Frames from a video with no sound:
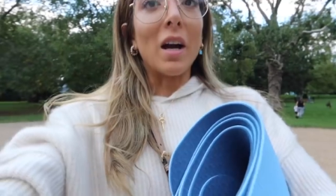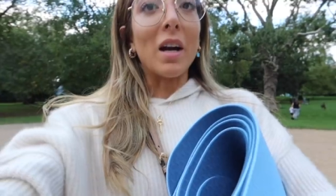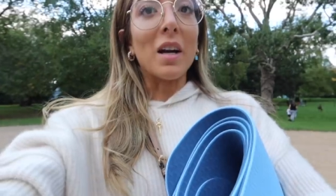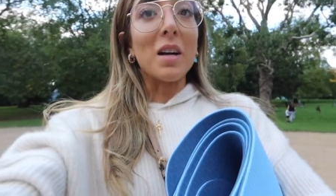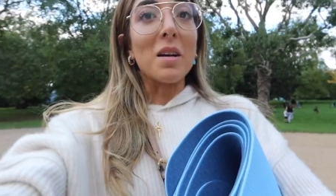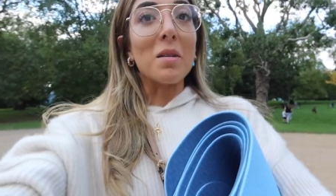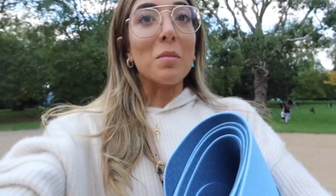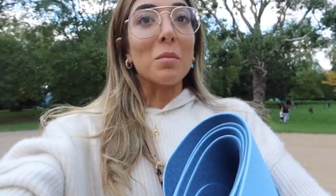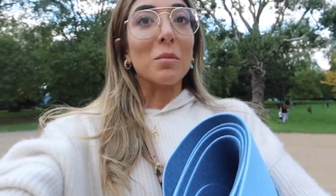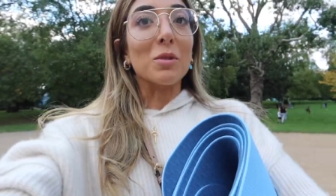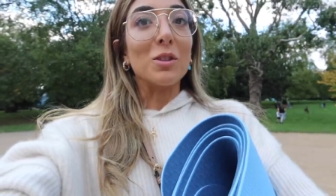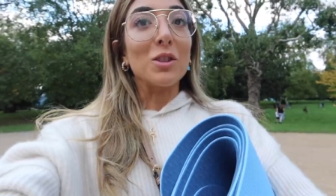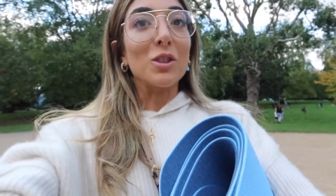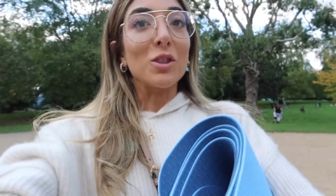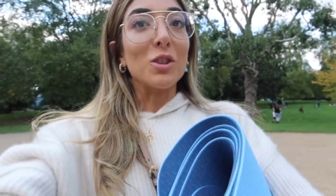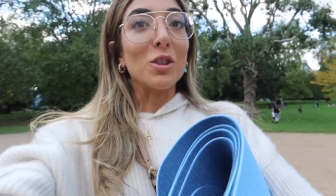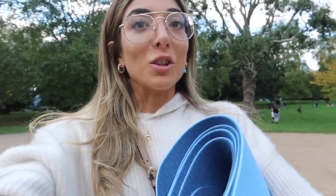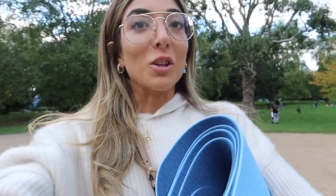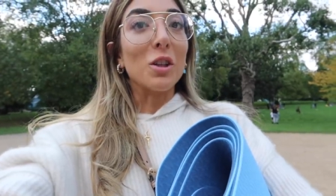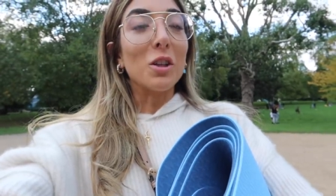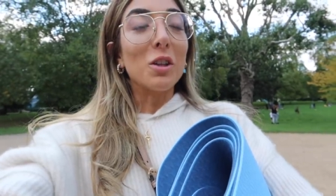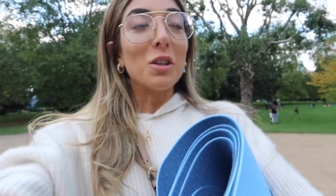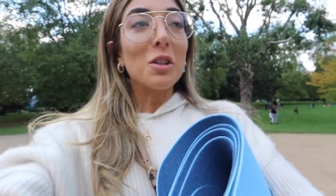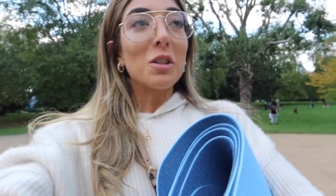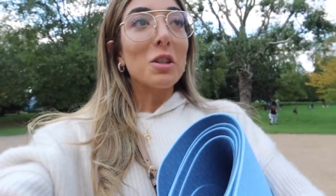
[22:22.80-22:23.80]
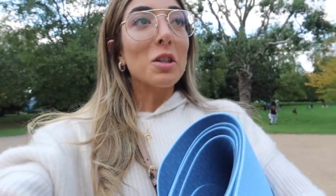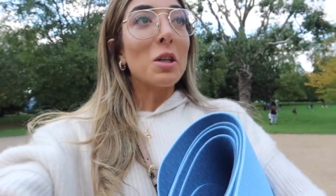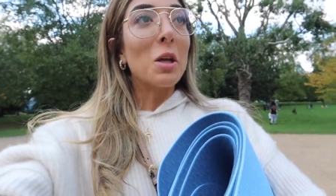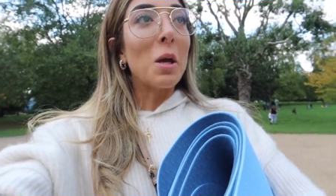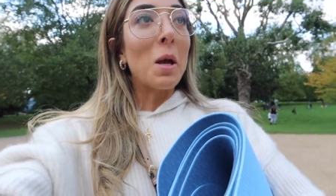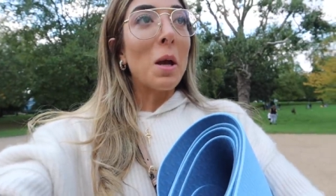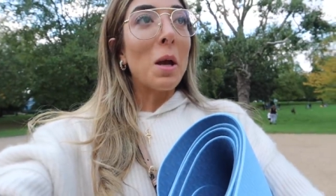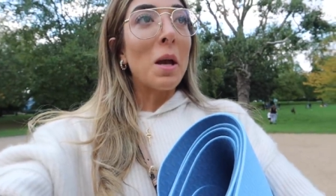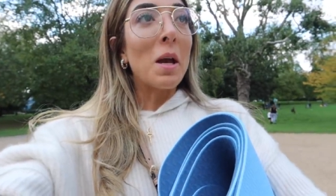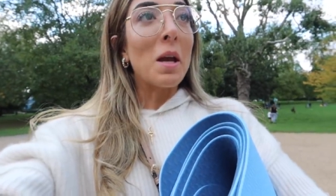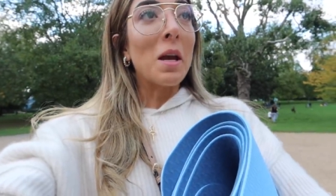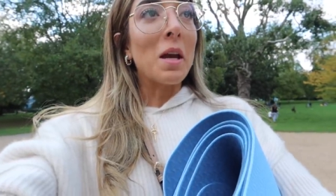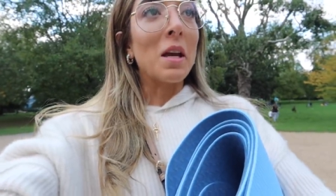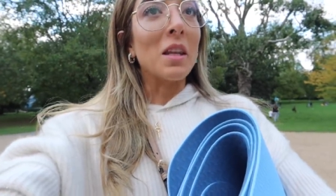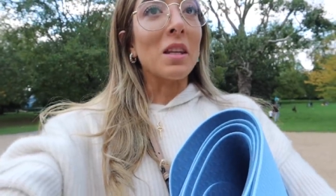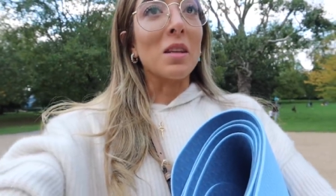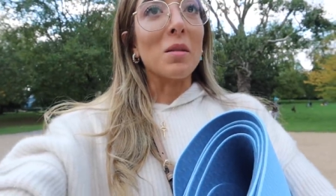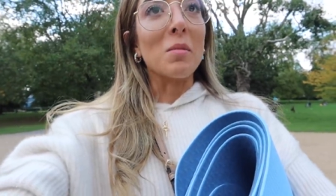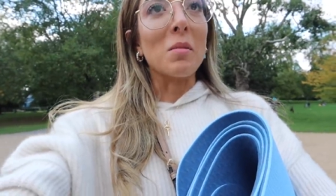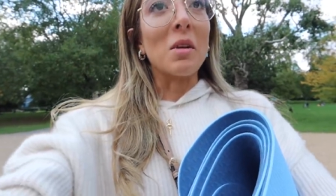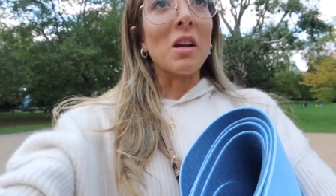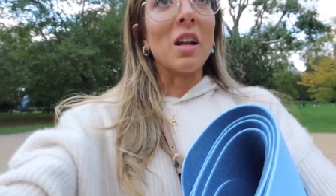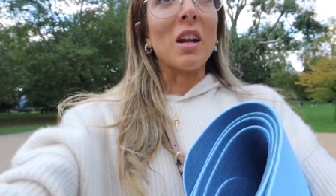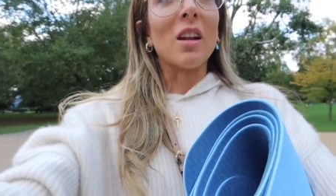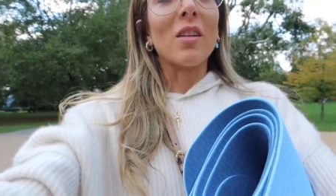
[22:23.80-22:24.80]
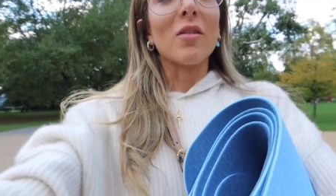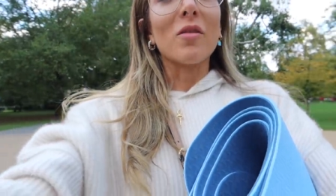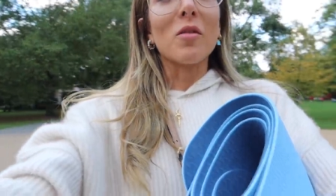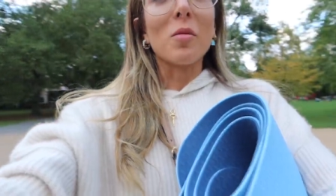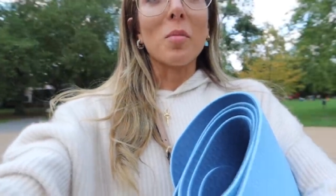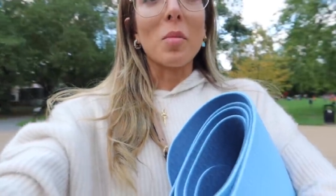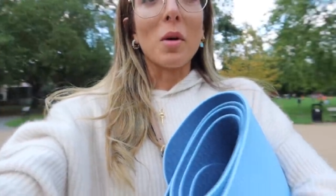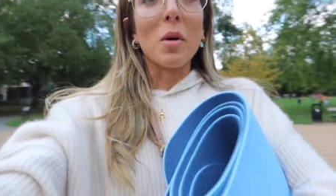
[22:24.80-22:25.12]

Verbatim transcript: I am stood in the middle of the